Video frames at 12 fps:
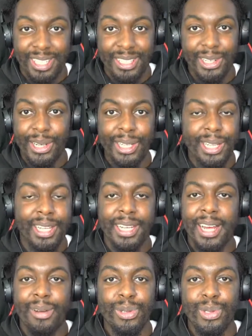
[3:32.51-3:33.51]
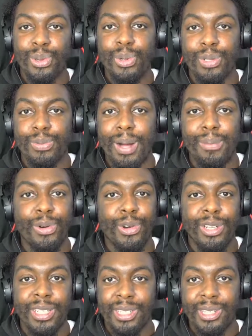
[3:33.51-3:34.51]
The only thing that was talked about
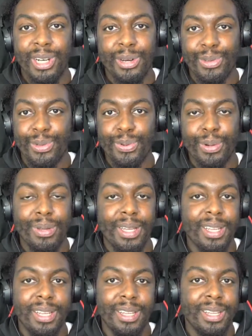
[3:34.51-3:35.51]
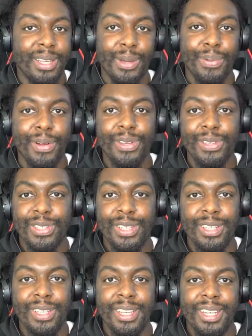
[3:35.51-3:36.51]
more on this card was probably the appearance
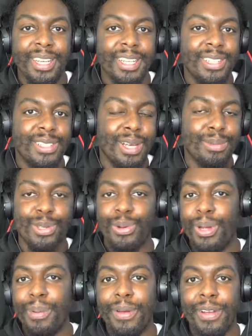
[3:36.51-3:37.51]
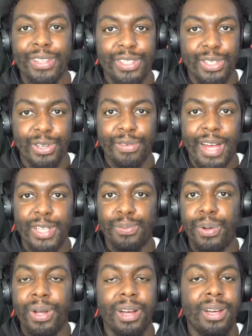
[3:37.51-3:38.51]
and subsequent appearances of
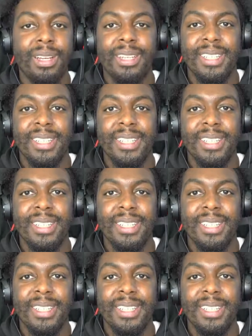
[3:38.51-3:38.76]
Hasbullah.